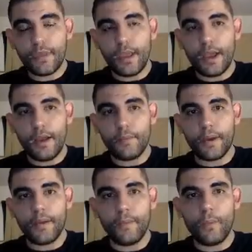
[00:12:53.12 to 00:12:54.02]

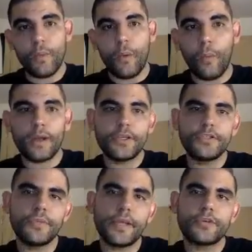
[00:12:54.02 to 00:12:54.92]
I want you
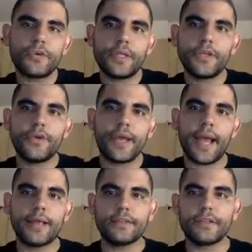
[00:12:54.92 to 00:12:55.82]
to make sure that you can
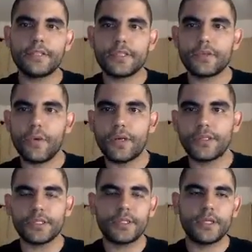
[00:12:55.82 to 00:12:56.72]
answer this
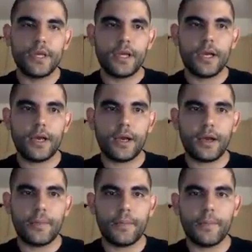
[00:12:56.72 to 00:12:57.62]
question
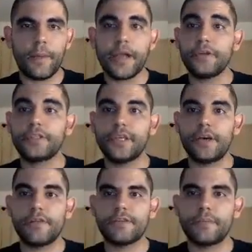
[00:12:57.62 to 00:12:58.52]
by
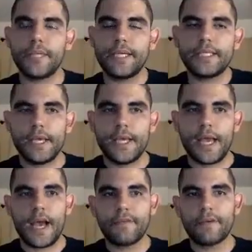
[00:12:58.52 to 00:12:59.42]
yourself. So please
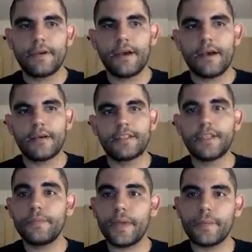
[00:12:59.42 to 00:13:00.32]
have a sheet
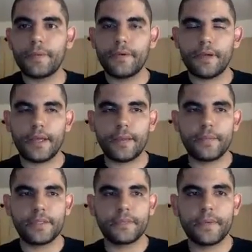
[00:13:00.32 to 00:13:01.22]
of paper, get a
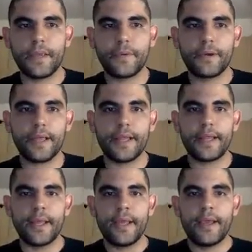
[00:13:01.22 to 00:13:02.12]
piece of paper, and
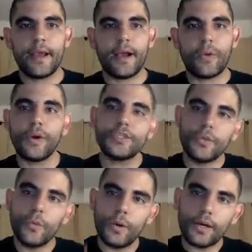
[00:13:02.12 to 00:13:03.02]

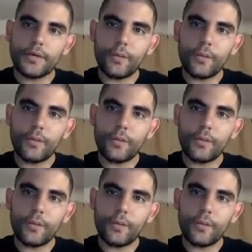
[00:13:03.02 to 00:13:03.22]
question 1,